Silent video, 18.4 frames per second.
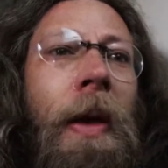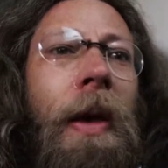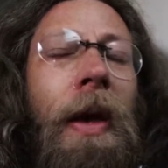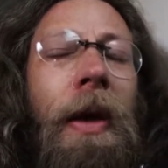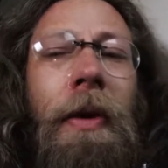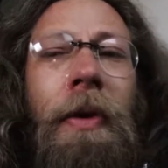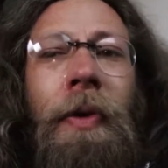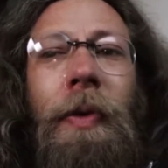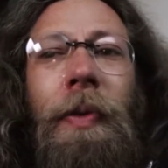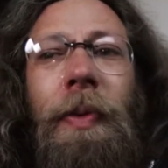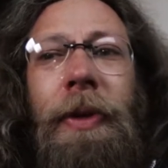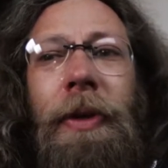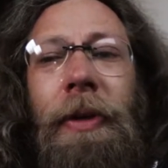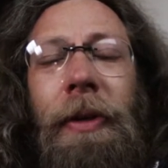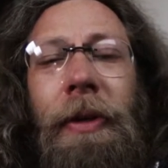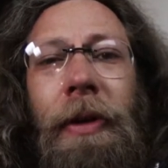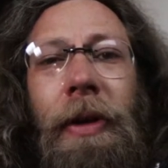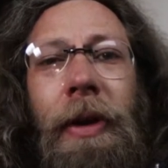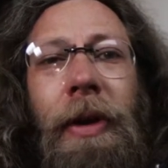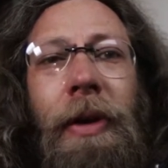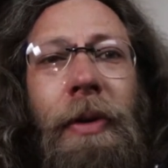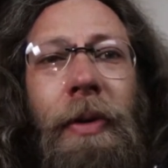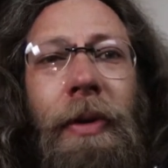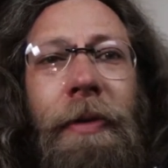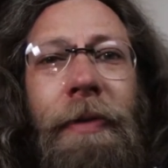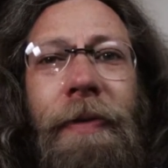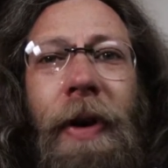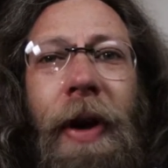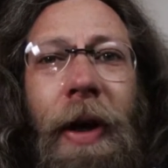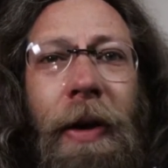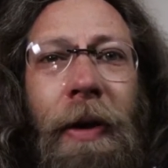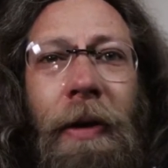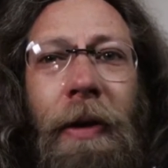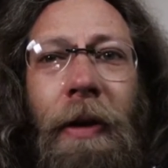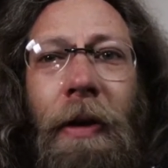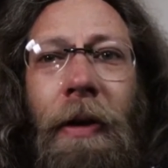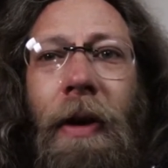and who will will fight
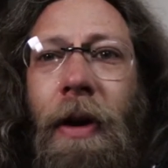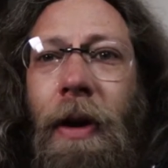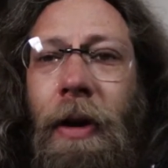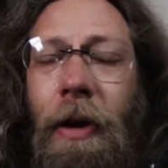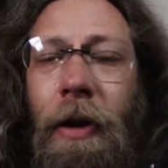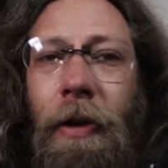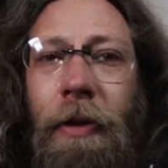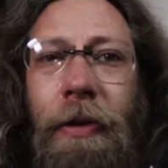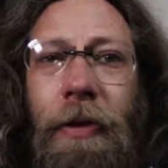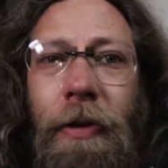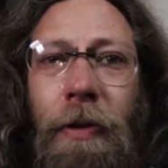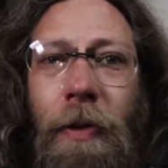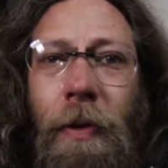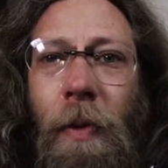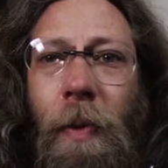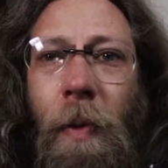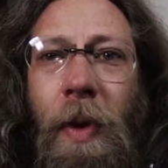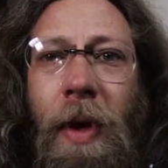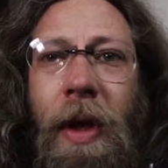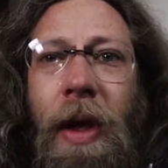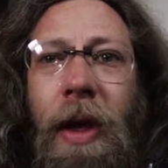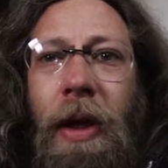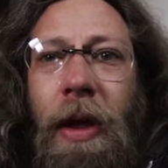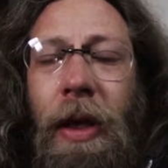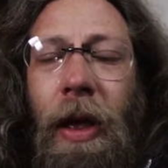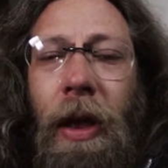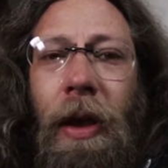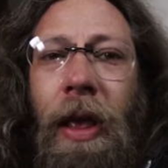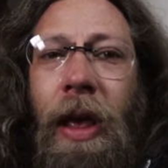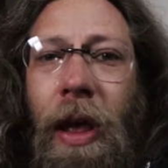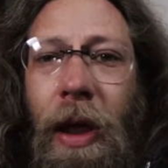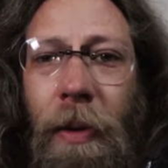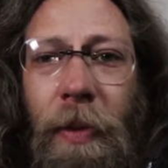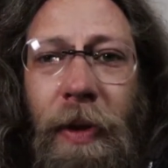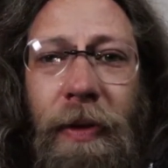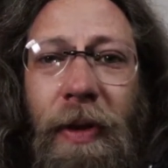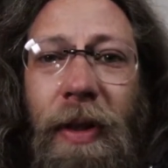in her honor to get
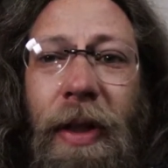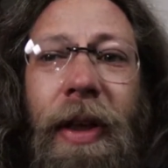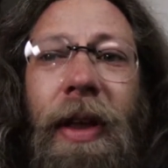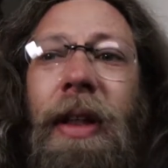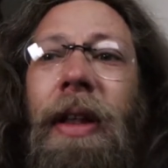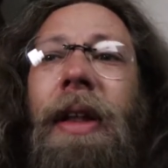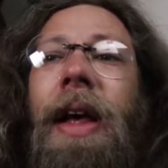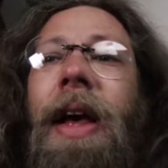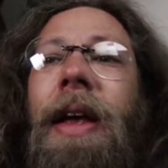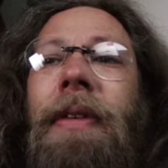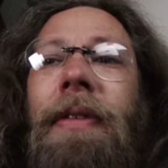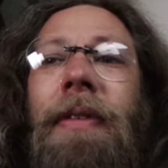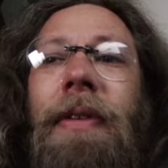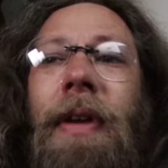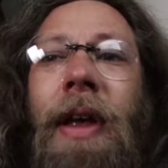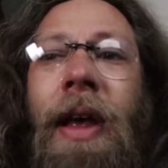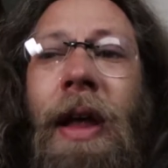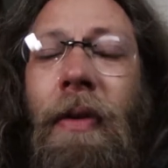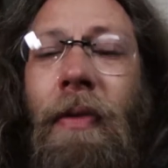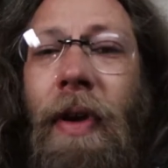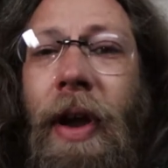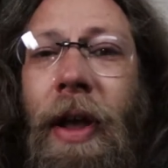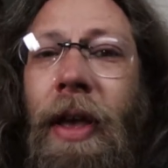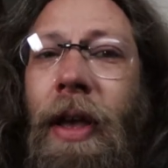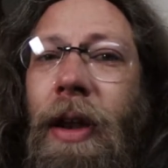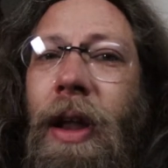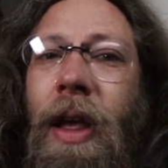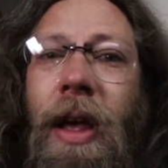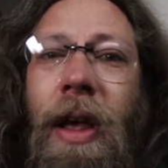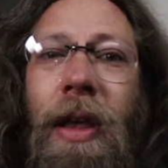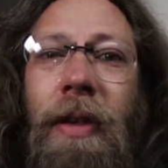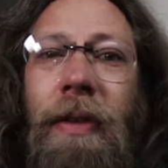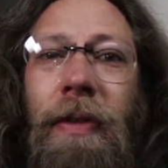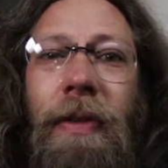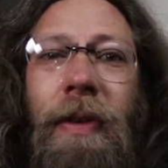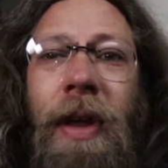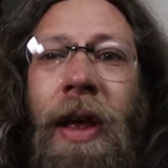cannabis legalized and
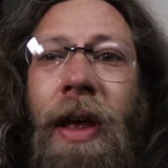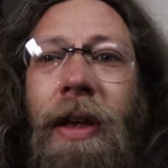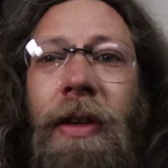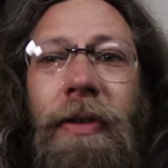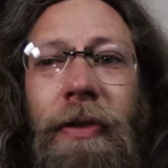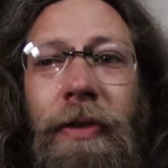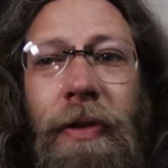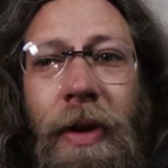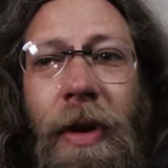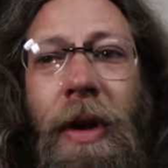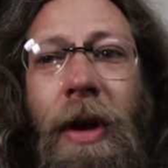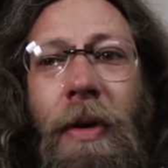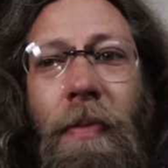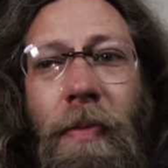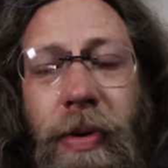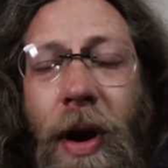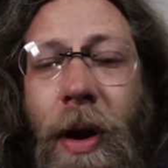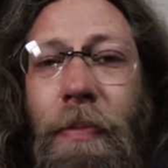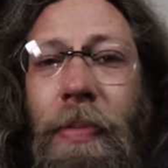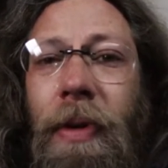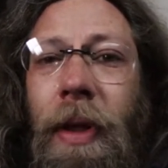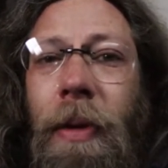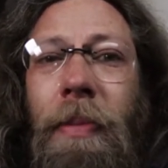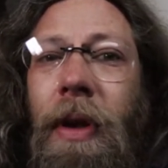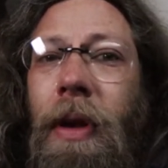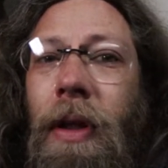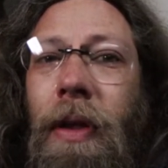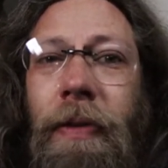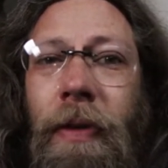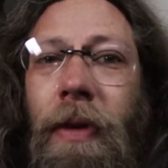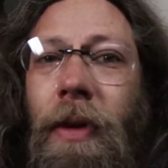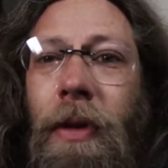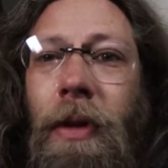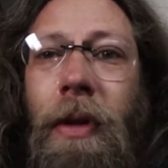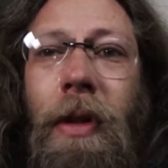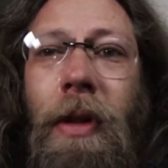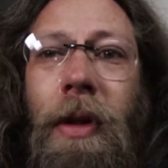recognized as properly
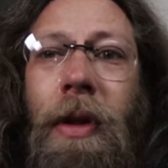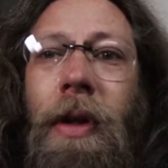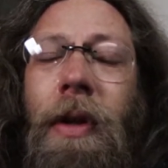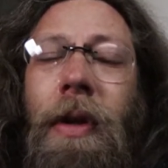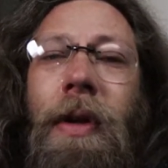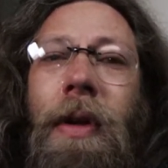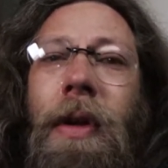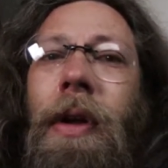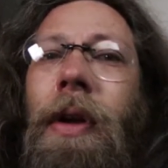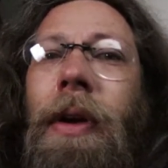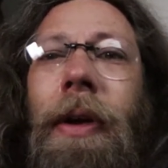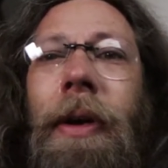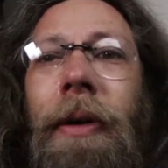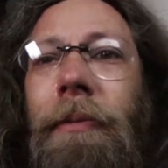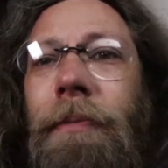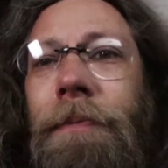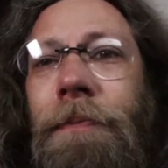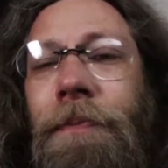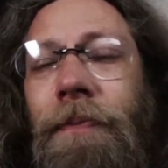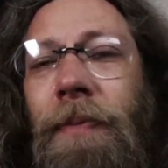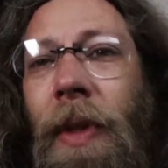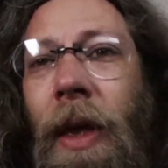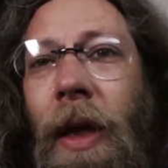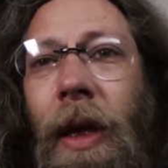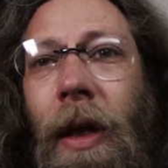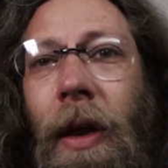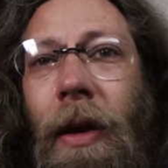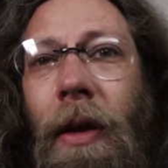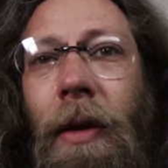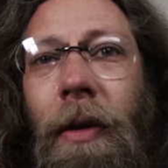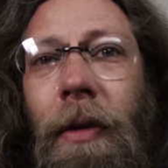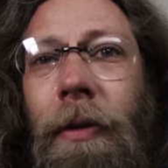medicinal, um, and.